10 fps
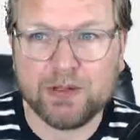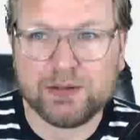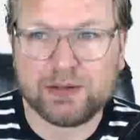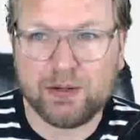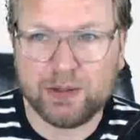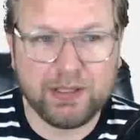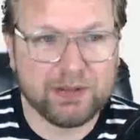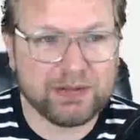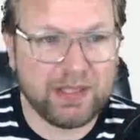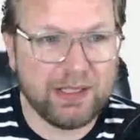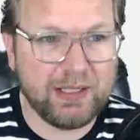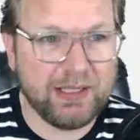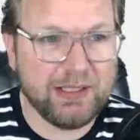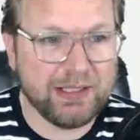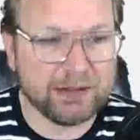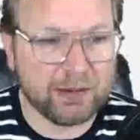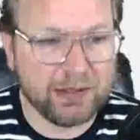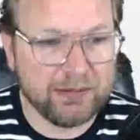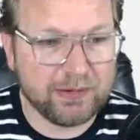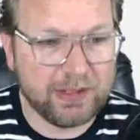So here's
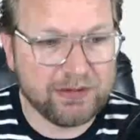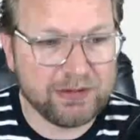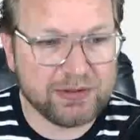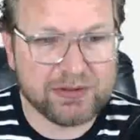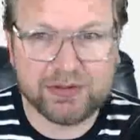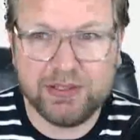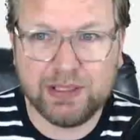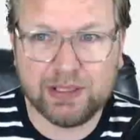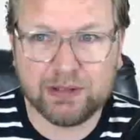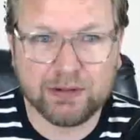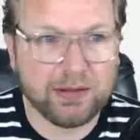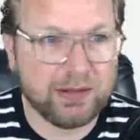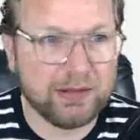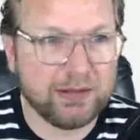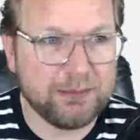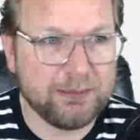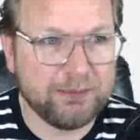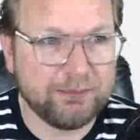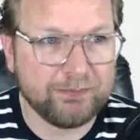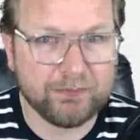Eleanor. As you can see here,
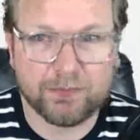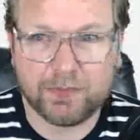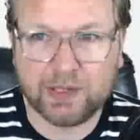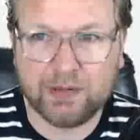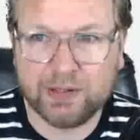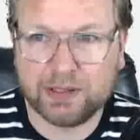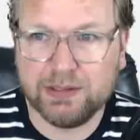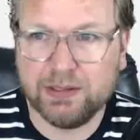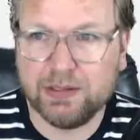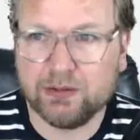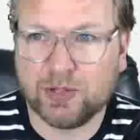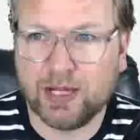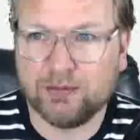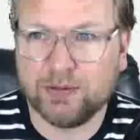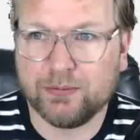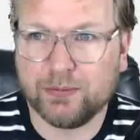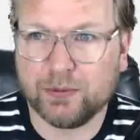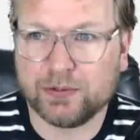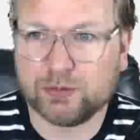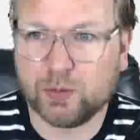I think I needed to have the
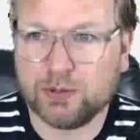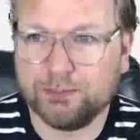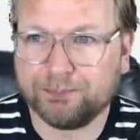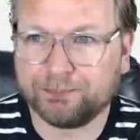first one.